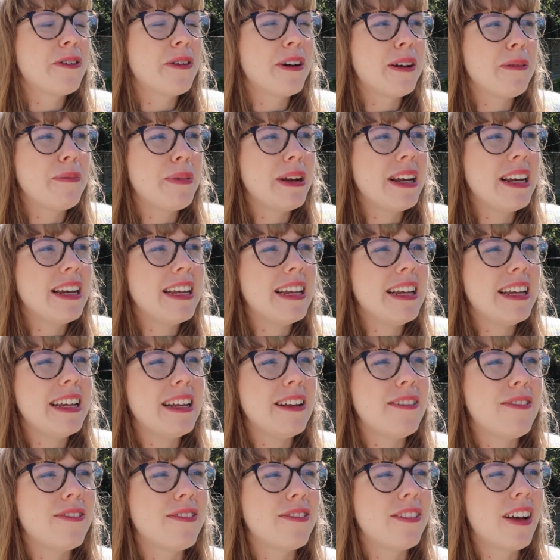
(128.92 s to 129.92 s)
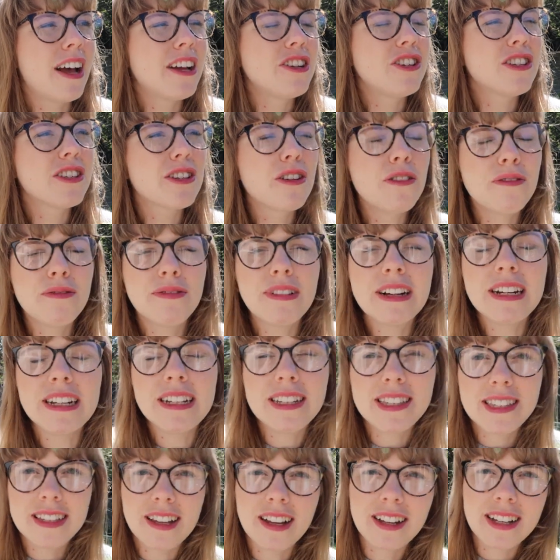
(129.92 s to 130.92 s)
quite believe, I just got really
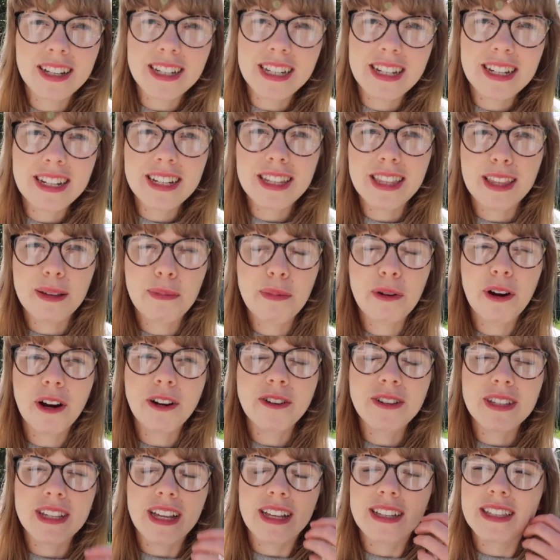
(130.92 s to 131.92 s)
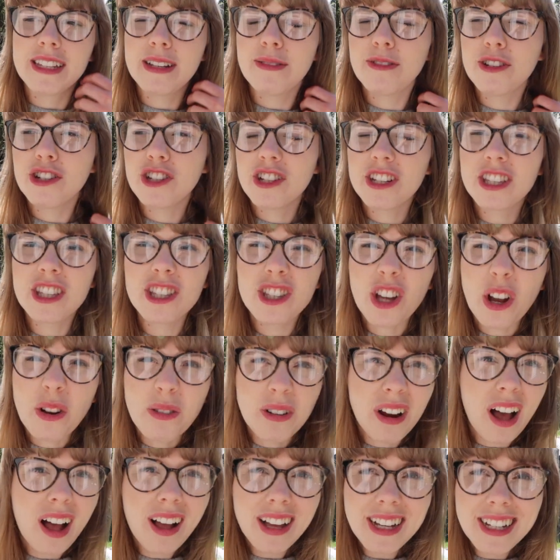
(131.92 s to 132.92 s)
sucked into the process. It was just so
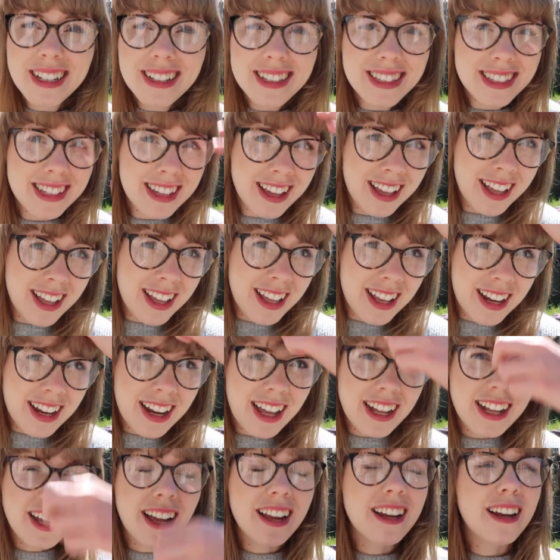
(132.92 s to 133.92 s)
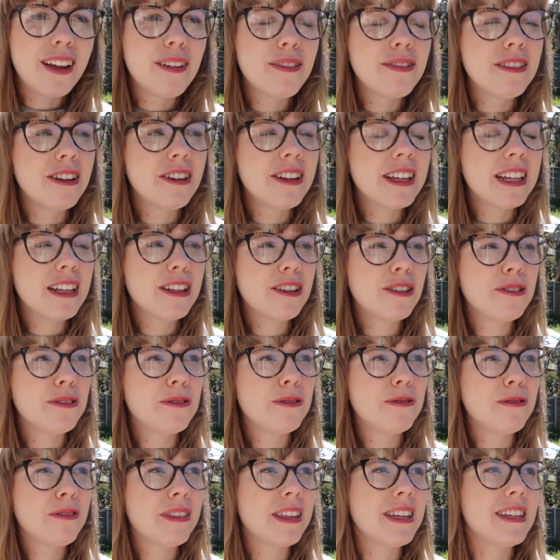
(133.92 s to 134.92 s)
nice. Like, I loved looking
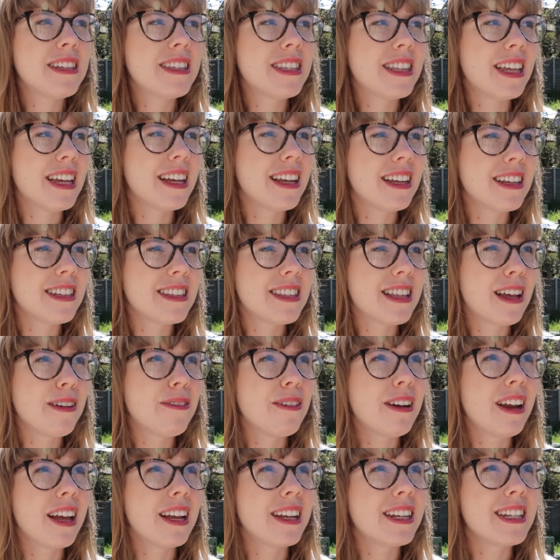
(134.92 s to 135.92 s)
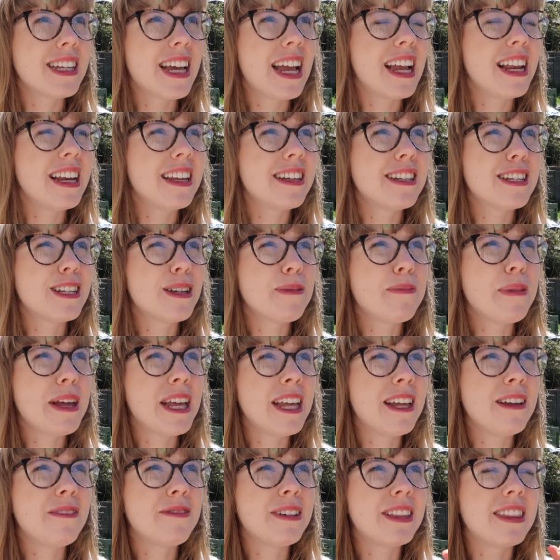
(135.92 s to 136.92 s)
through all these things that were like tailored to
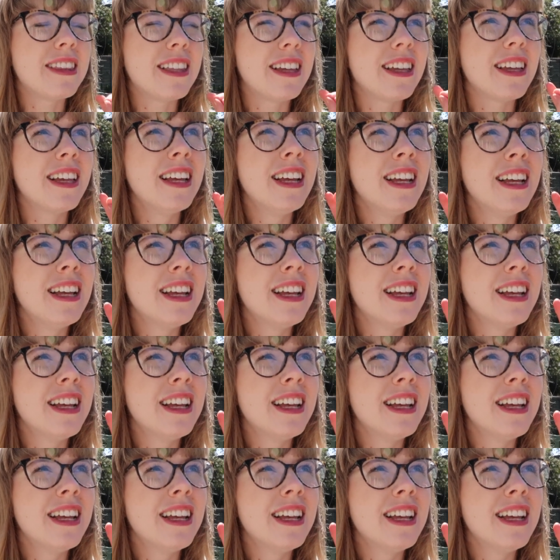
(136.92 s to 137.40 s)
me with the